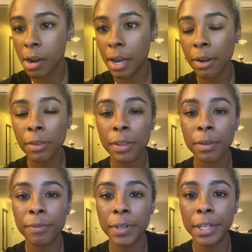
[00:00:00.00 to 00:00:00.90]
I don't
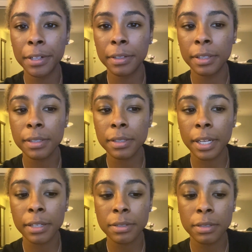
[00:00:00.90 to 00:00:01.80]
think fun is an
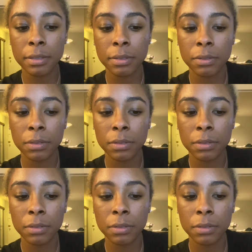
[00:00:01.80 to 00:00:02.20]
adjective.